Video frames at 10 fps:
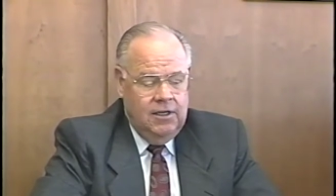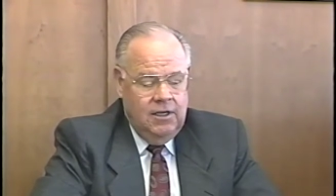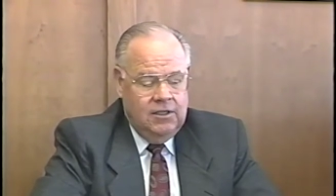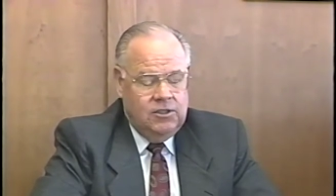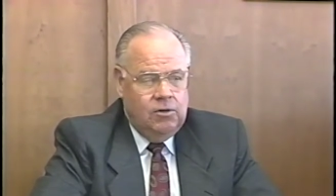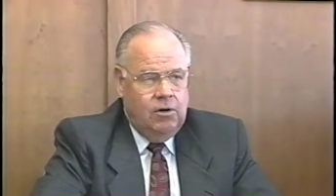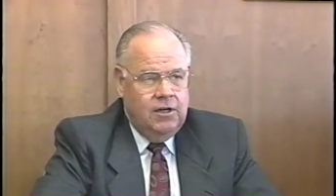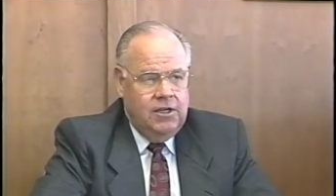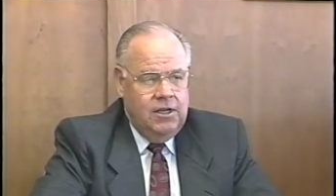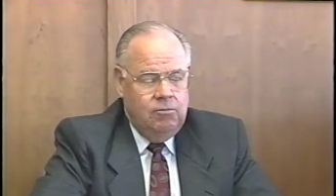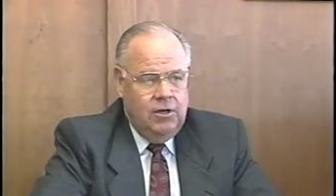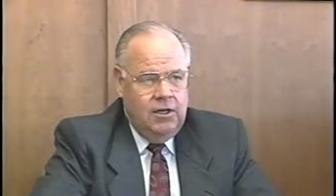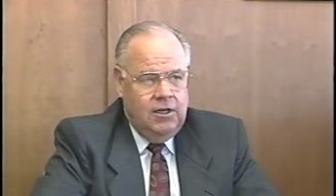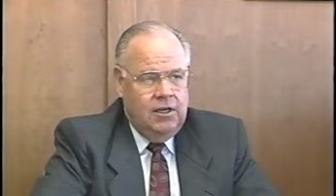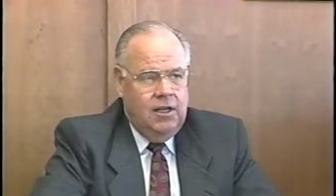And so our team
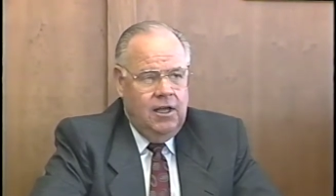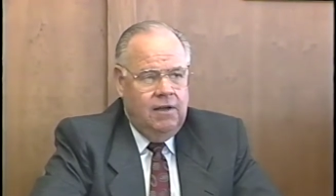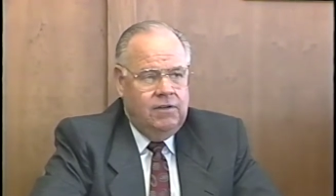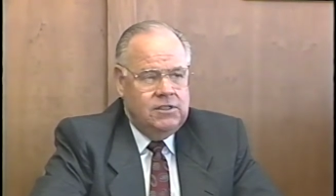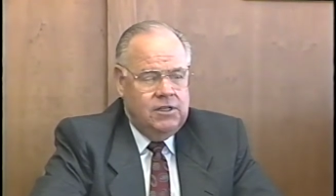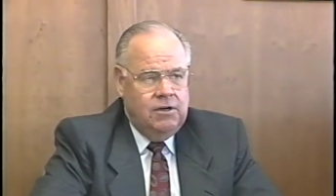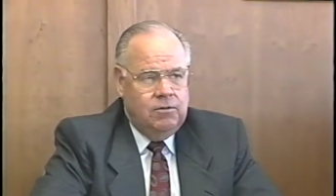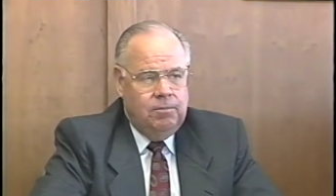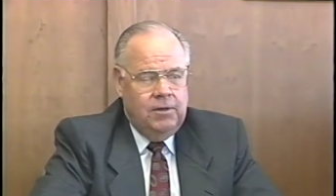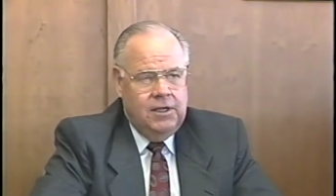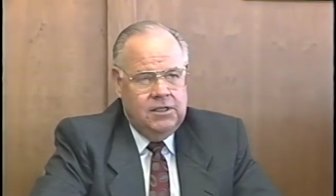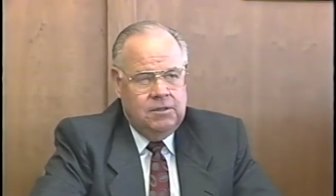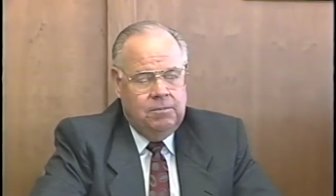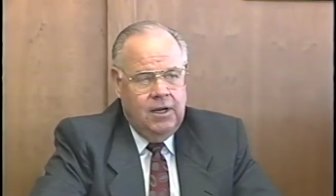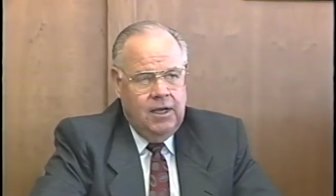really didn't have a central place
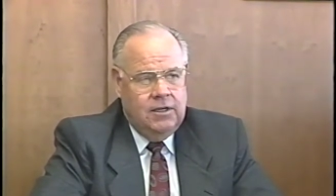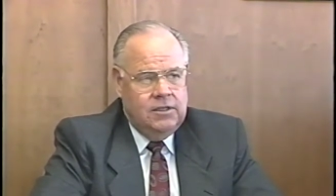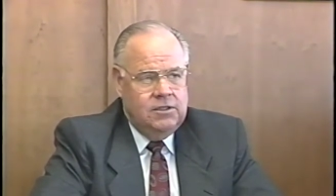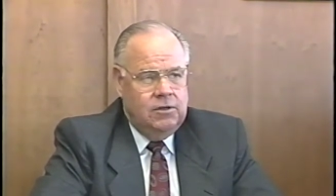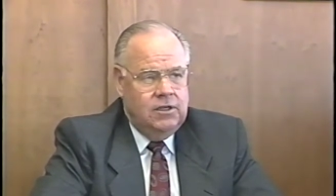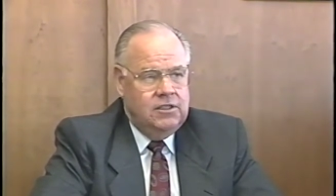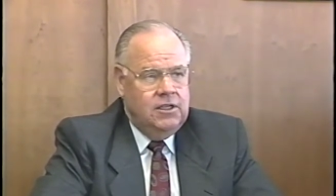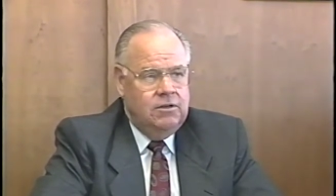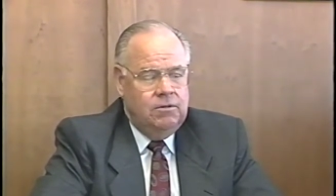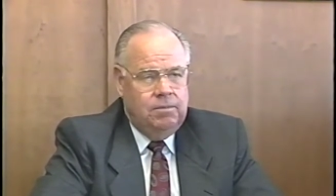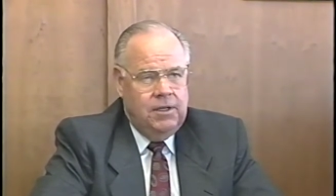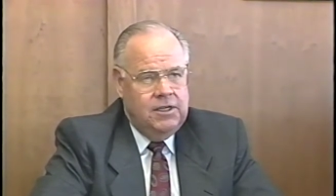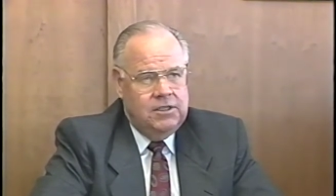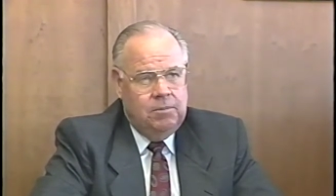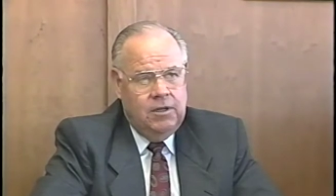to practice nor a central
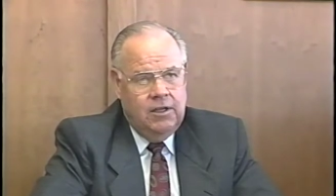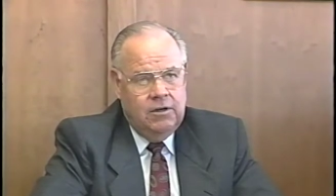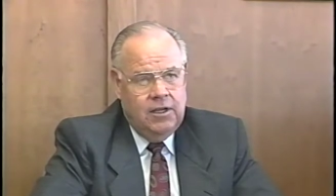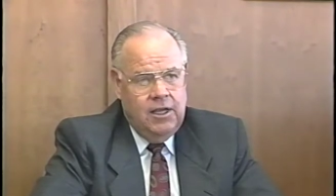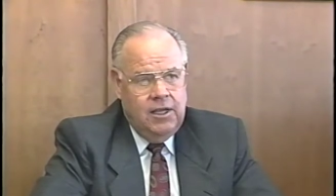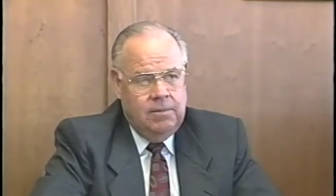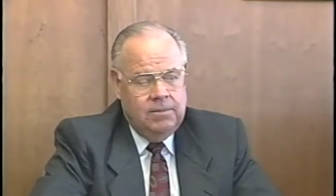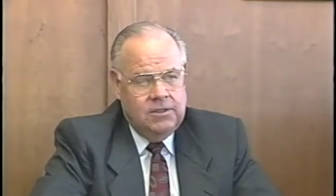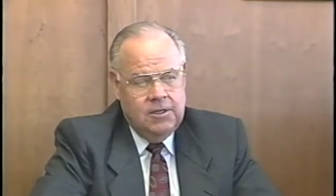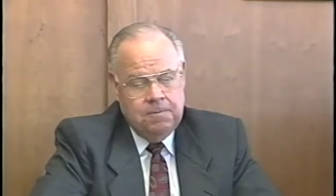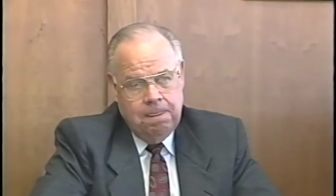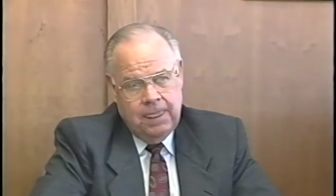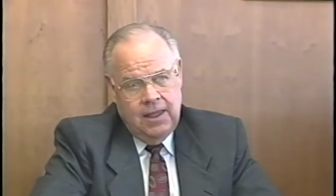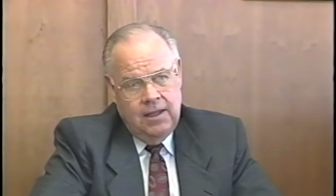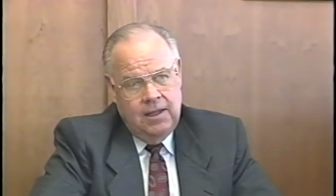place to play their games.
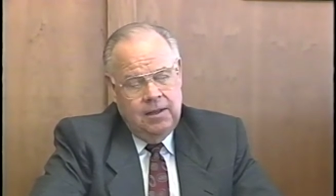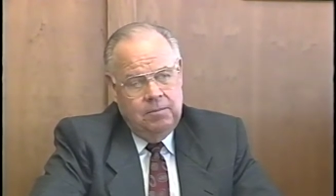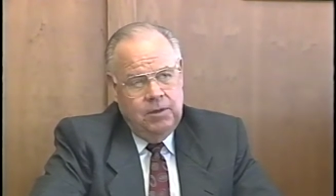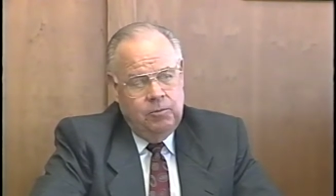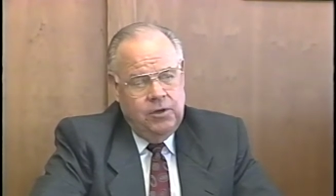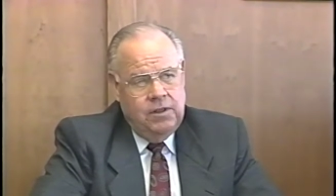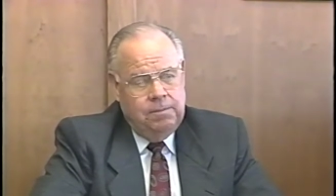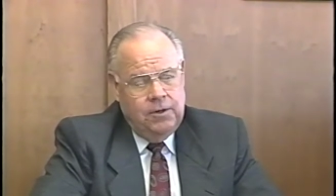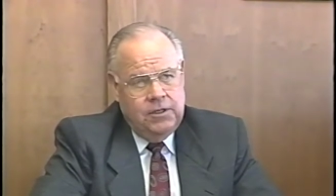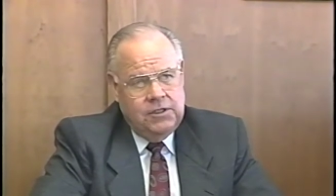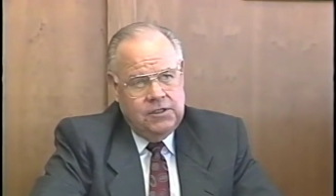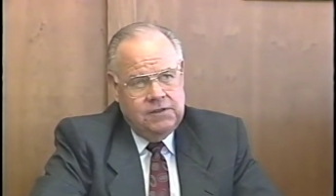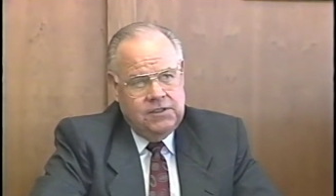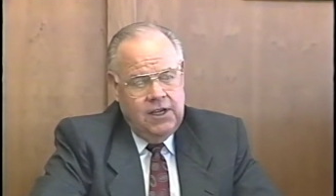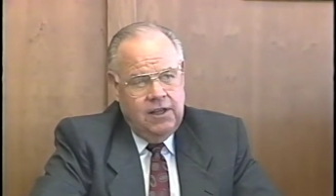But with the purchase
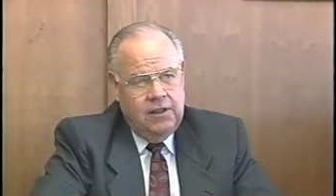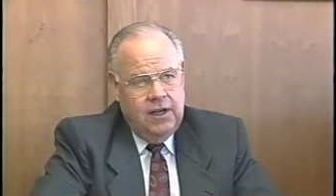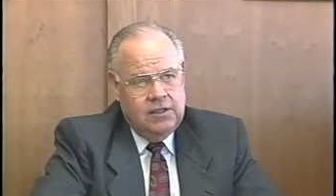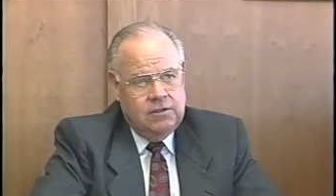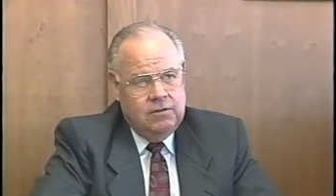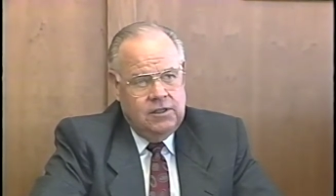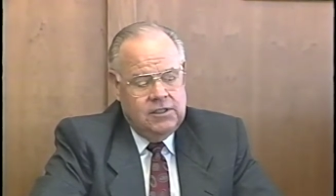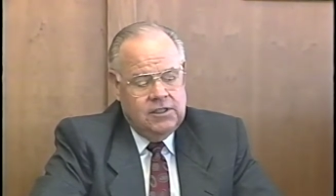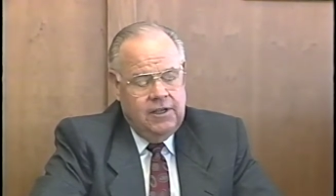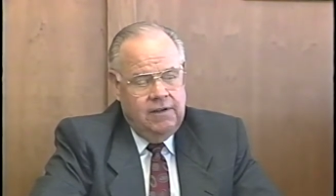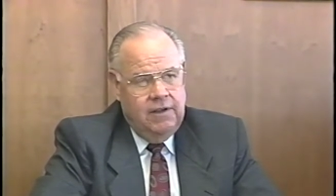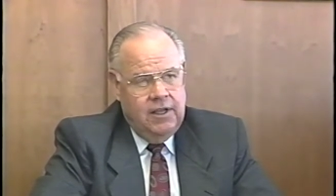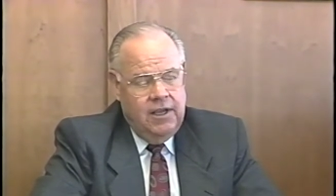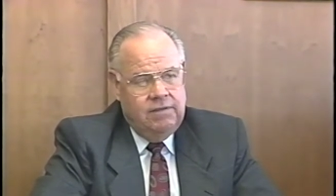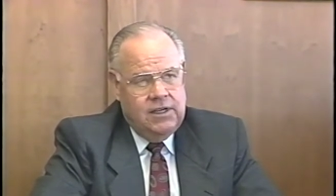of South High School, this gave,
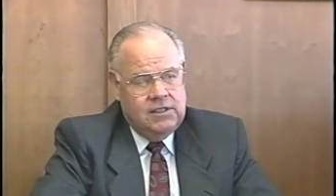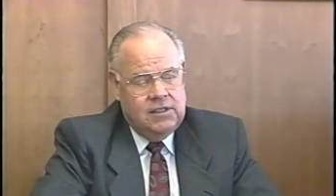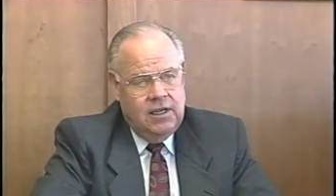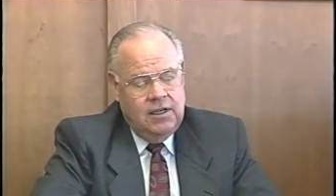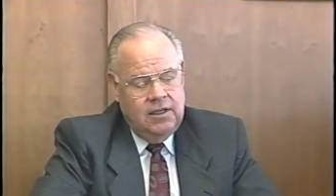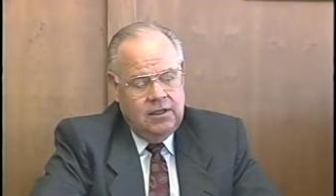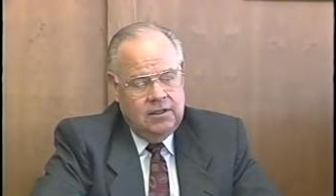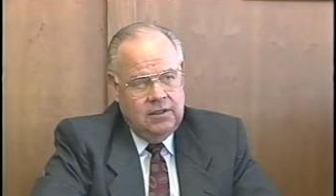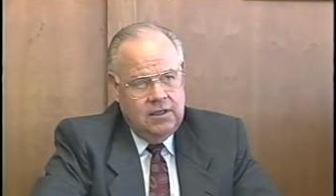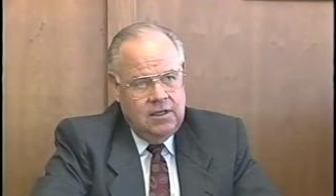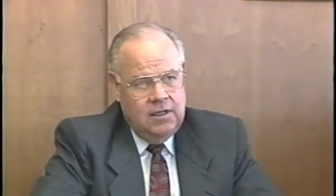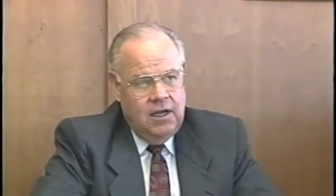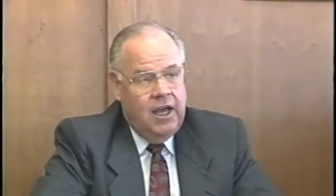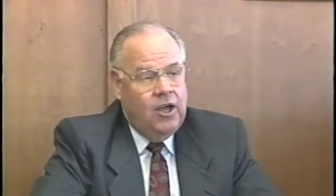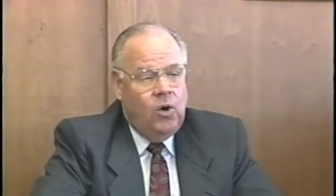gave us a, uh,
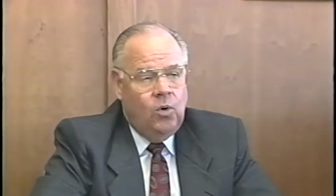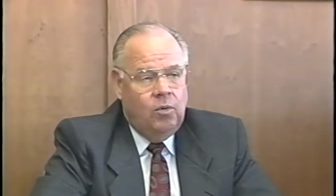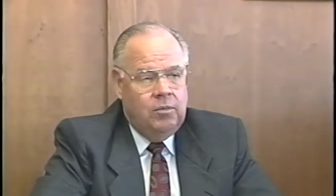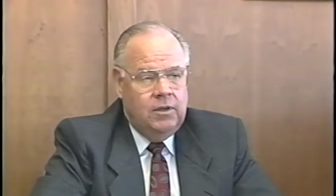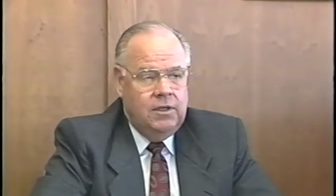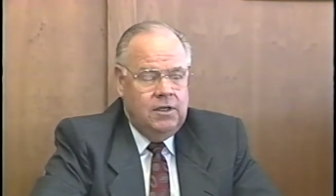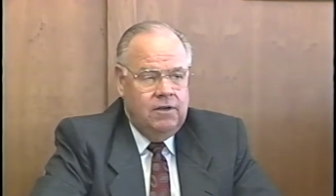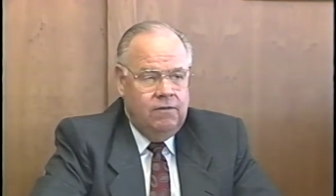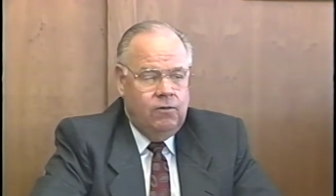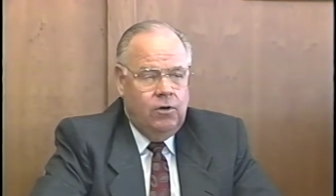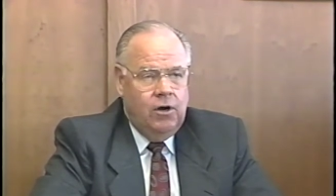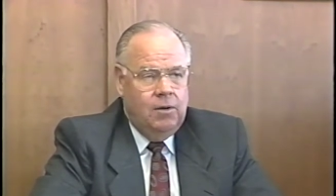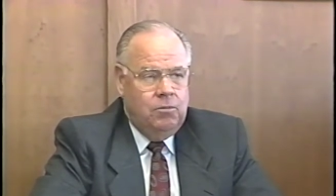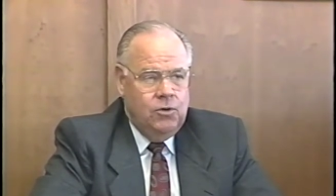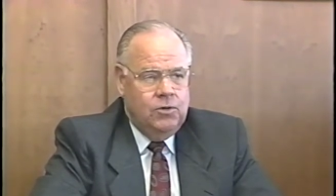a home for
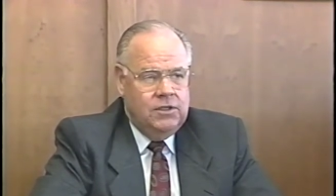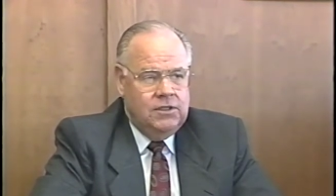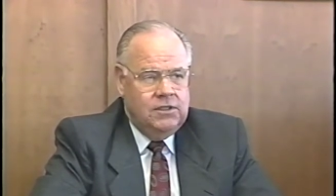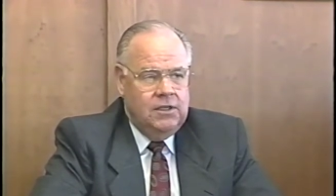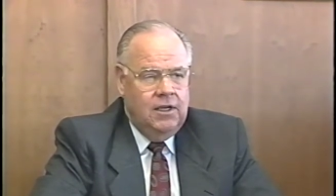our Bruins.